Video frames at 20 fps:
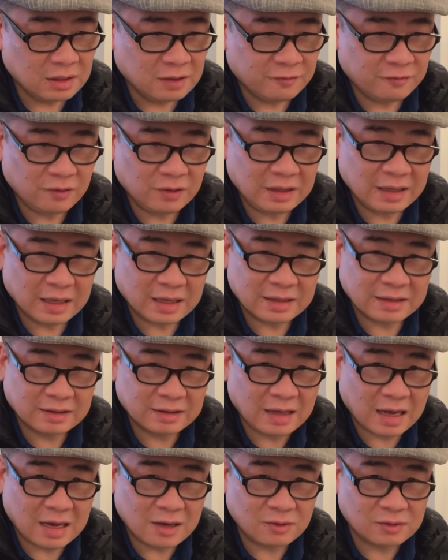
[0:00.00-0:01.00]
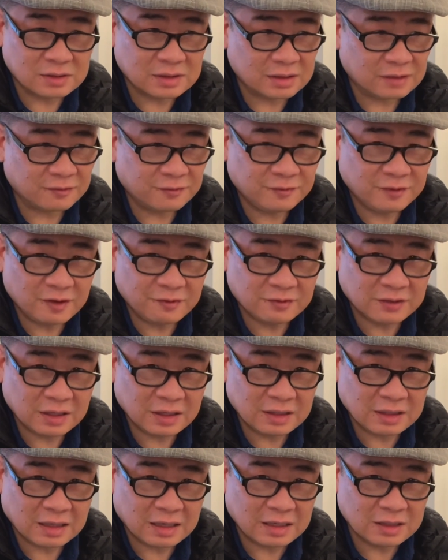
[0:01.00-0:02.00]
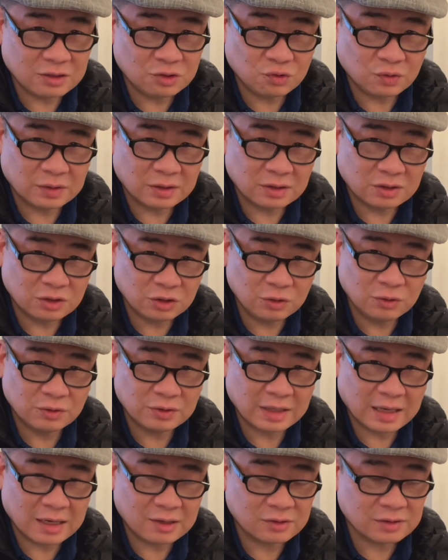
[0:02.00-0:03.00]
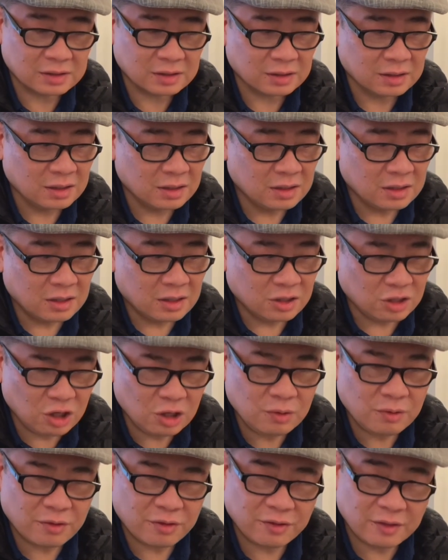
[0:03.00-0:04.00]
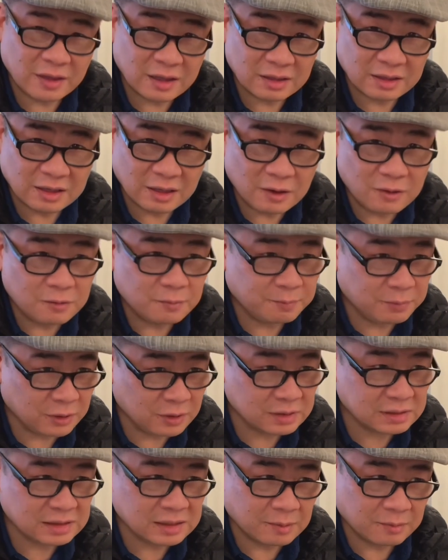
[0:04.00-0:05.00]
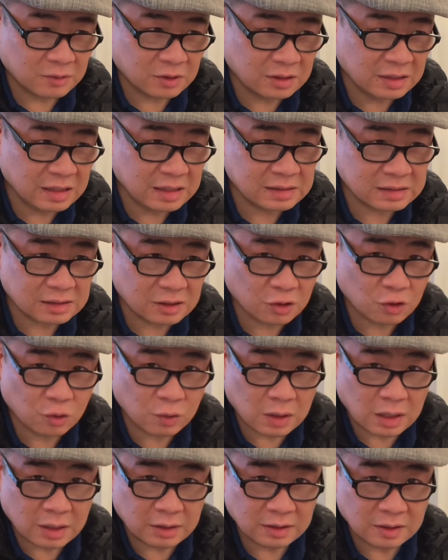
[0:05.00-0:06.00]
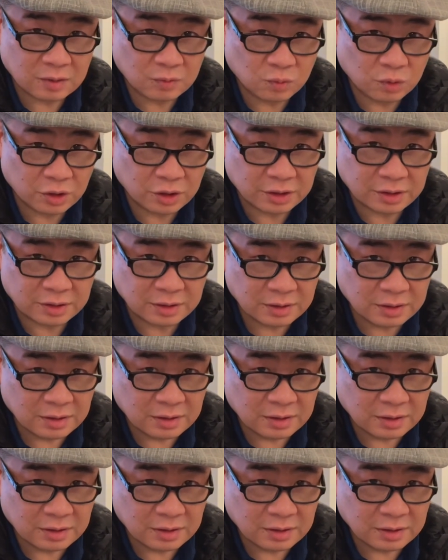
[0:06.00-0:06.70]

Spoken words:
For like 1,000, 1,500, 2,000, you would think they'll put some decent quality wood.